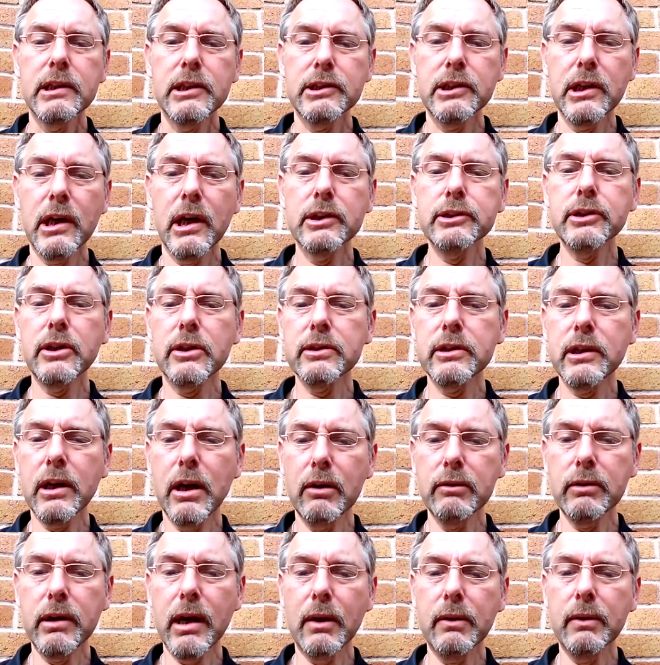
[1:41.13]
The charge on
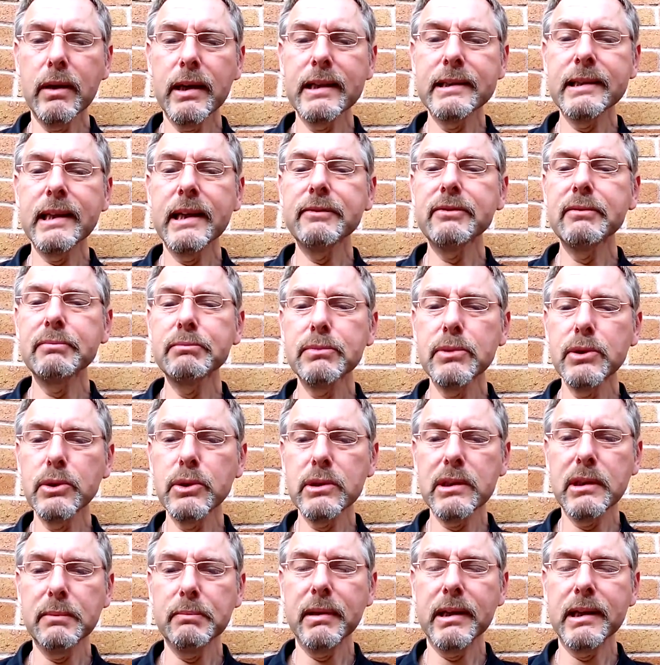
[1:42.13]
cocoa is even
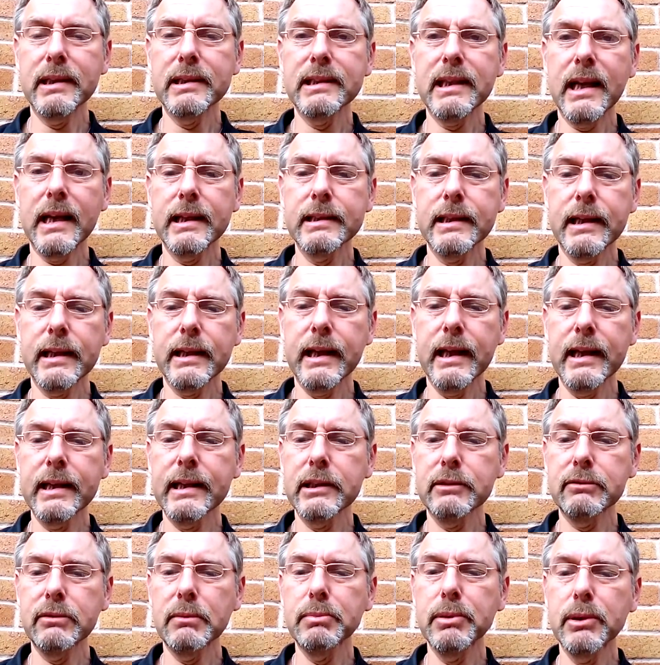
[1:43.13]
more debilitating.
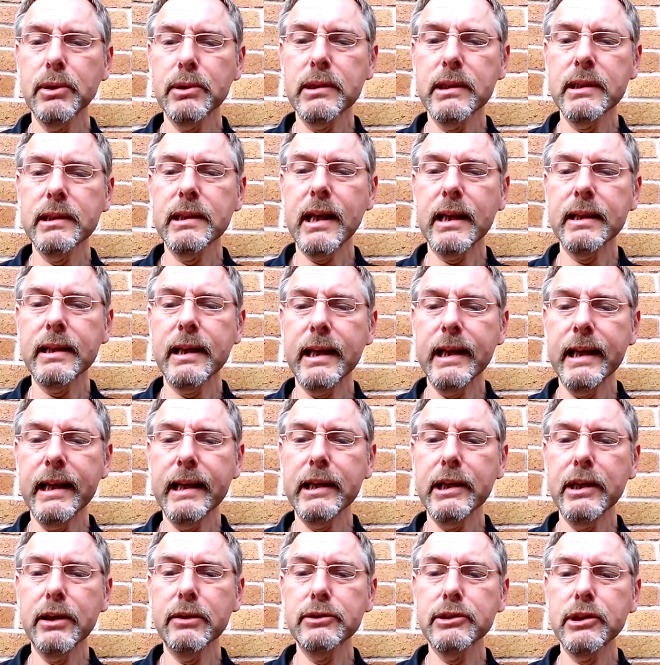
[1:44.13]
It is reported that the
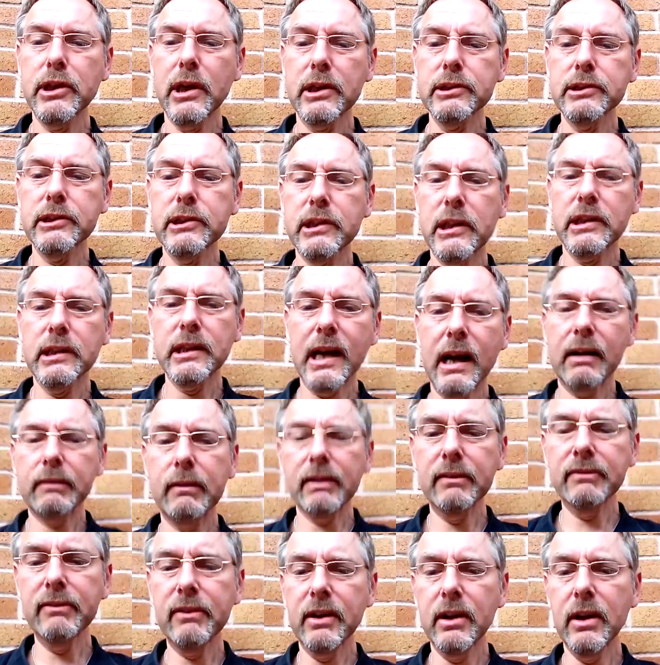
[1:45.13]
EU charges a
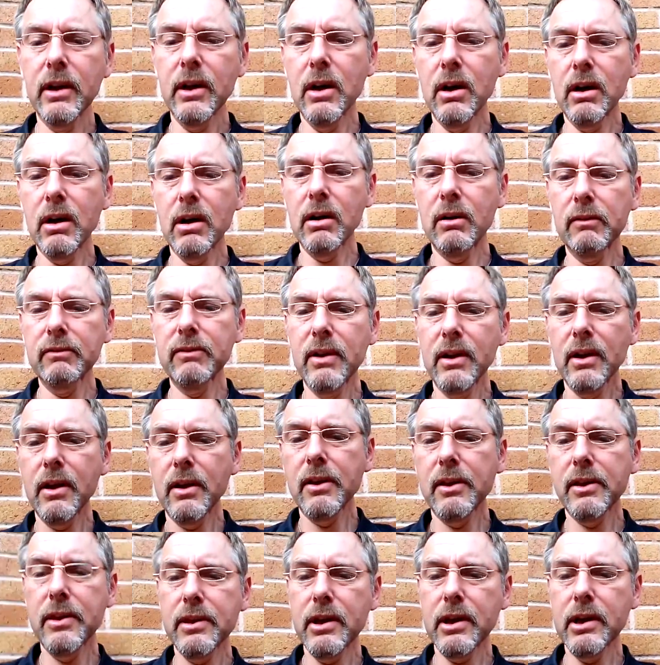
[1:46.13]
tariff of
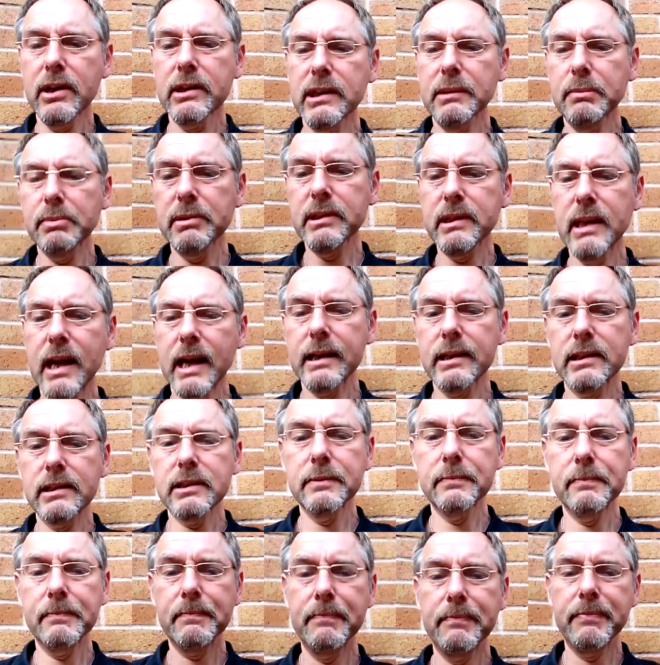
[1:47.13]

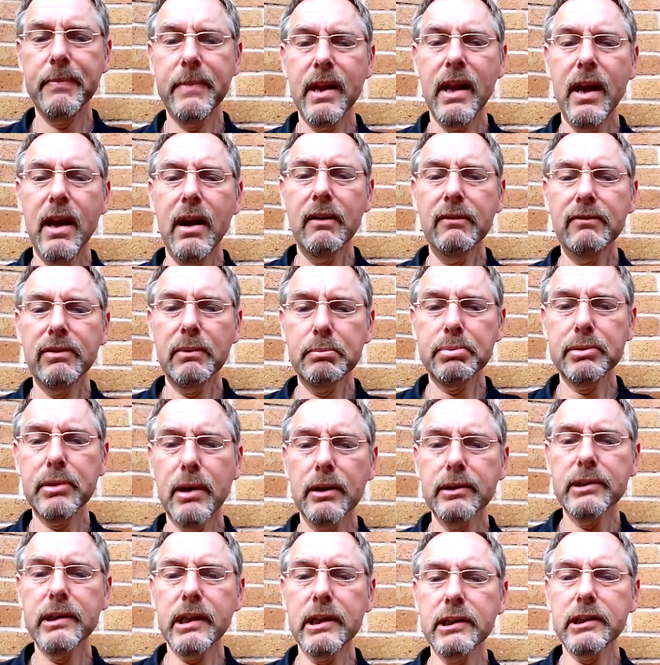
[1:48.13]
30% for
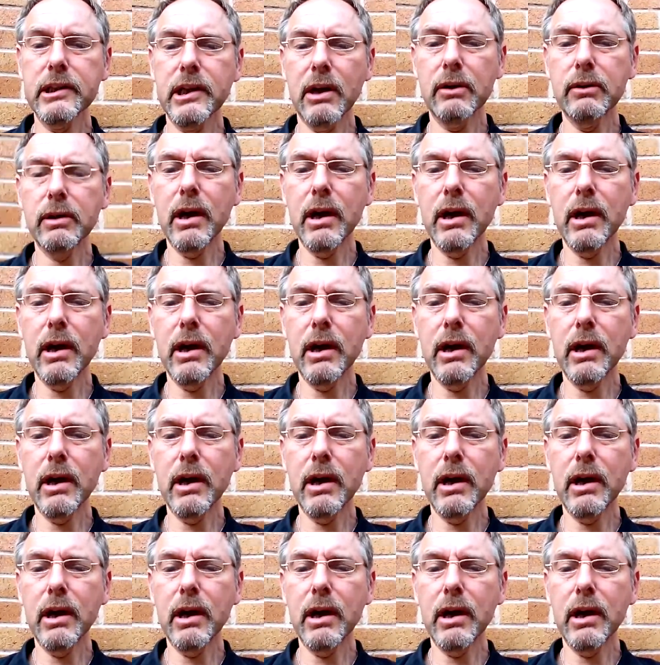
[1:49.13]
processed